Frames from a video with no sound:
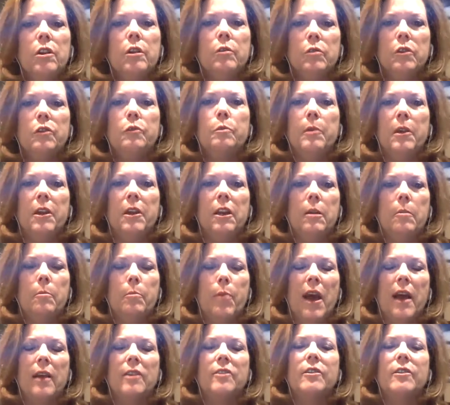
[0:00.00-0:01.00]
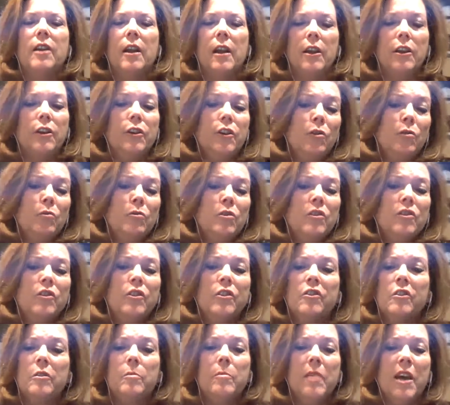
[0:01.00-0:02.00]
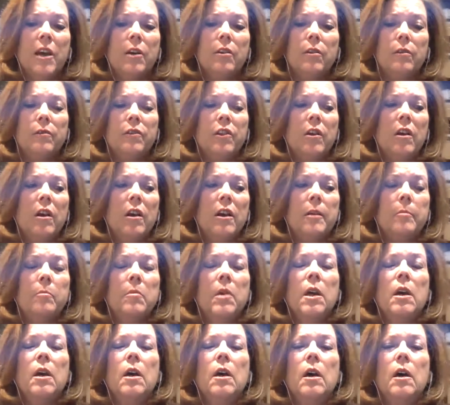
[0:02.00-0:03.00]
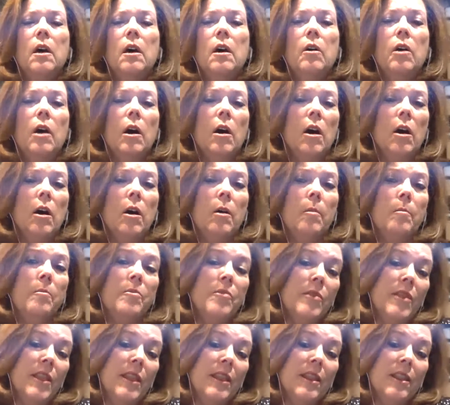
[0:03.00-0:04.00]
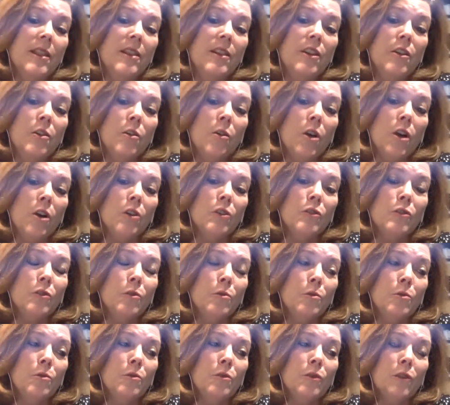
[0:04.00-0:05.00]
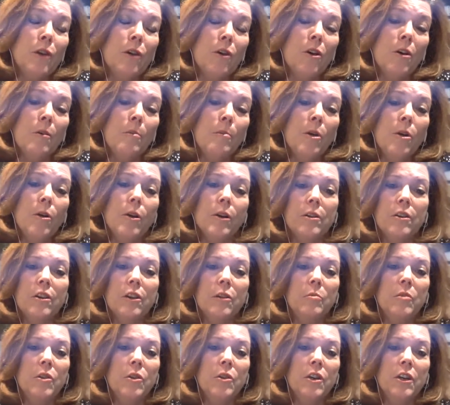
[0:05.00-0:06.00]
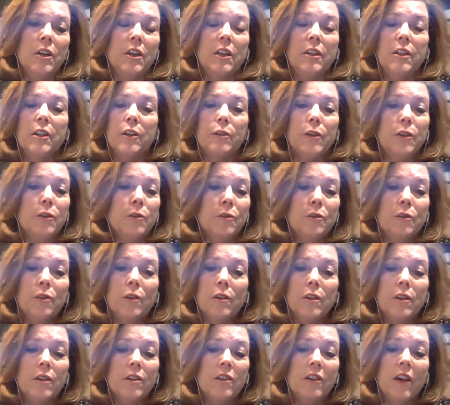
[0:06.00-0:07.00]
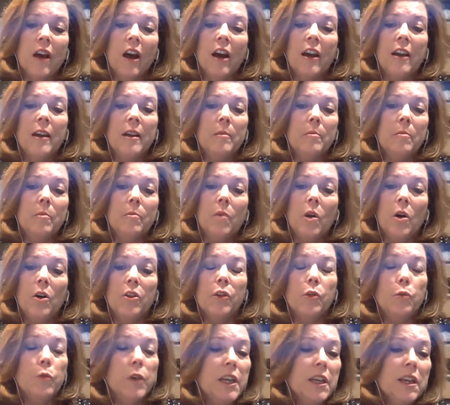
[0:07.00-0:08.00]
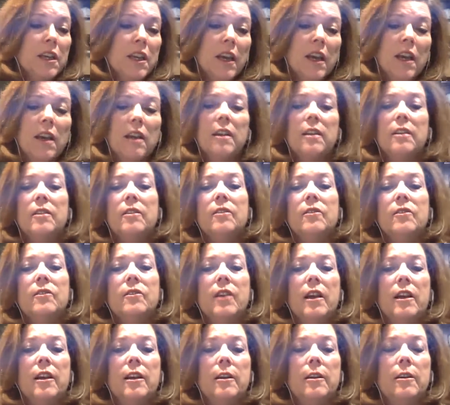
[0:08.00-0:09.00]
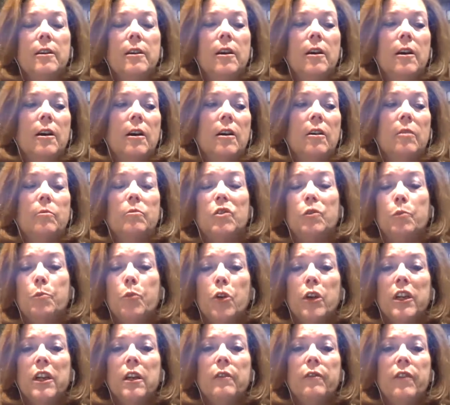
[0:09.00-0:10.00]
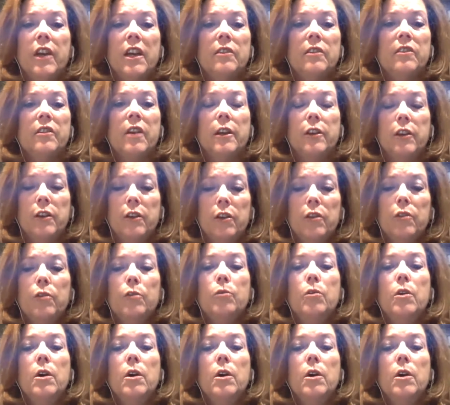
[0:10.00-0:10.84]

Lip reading: was being impacted, and I knew it was just a matter of time. Our schools are part of the community. They're used all the time on the weekends and sporting events. I knew